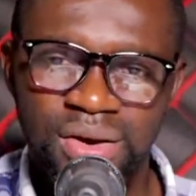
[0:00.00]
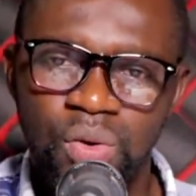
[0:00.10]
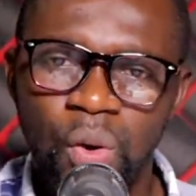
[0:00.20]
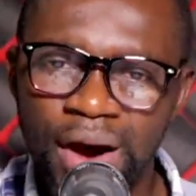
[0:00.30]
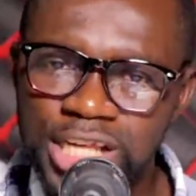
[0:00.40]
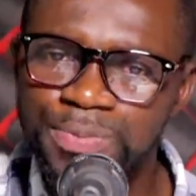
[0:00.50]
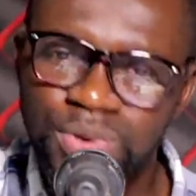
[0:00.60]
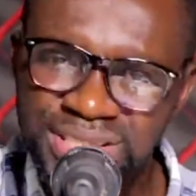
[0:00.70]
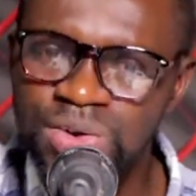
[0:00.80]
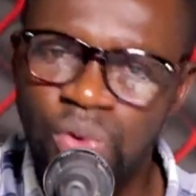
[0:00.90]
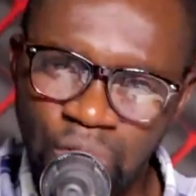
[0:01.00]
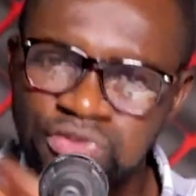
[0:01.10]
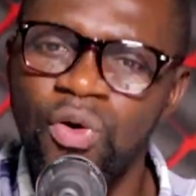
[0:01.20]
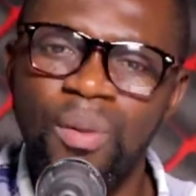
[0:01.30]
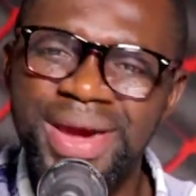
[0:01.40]
or exposing call
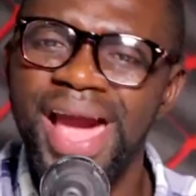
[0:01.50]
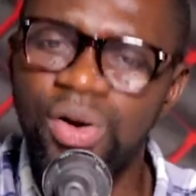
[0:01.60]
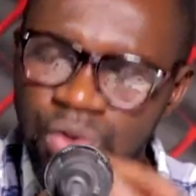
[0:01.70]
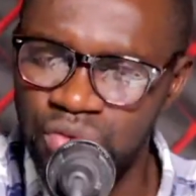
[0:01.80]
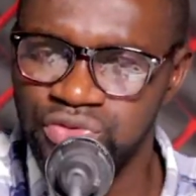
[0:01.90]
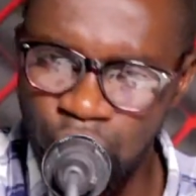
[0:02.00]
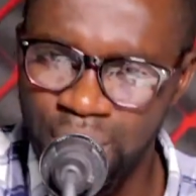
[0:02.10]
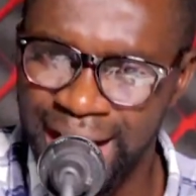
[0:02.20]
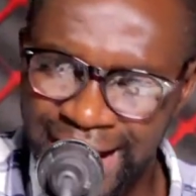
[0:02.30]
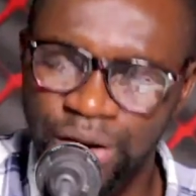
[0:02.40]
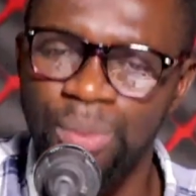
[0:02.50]
for my outcrom for Ghana,